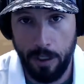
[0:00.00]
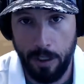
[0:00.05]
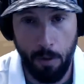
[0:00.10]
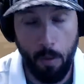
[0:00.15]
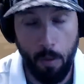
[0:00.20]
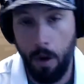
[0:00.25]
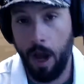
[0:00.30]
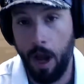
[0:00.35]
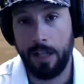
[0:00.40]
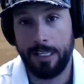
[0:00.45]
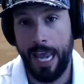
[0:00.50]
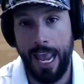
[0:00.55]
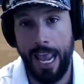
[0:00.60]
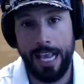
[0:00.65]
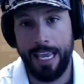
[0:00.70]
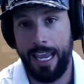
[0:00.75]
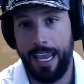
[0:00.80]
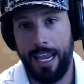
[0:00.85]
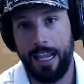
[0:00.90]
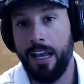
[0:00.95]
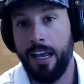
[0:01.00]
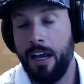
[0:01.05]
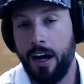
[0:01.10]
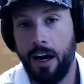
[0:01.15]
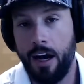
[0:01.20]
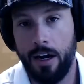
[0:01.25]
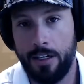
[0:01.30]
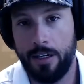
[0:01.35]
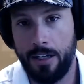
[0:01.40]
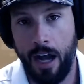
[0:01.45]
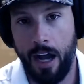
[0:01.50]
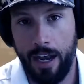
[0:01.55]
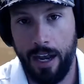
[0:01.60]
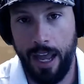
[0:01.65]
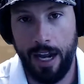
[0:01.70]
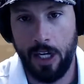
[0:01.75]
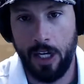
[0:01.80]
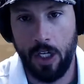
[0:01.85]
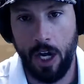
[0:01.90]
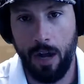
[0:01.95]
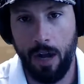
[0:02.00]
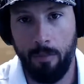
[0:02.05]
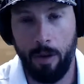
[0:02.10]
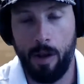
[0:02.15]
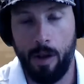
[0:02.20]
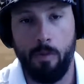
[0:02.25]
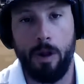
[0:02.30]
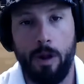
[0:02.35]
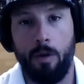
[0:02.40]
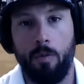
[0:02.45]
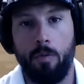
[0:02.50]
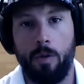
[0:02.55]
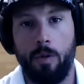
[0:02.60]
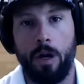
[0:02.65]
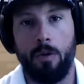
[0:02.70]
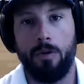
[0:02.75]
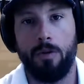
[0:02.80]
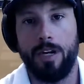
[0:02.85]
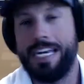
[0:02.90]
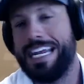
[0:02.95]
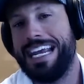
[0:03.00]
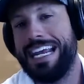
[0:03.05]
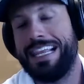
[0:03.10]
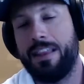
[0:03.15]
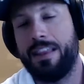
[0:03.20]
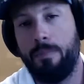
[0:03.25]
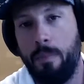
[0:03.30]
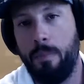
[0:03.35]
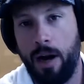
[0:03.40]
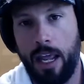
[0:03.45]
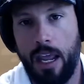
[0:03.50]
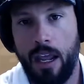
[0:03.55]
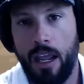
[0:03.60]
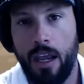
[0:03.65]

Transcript: We're not taking a .NET job. We don't need the money.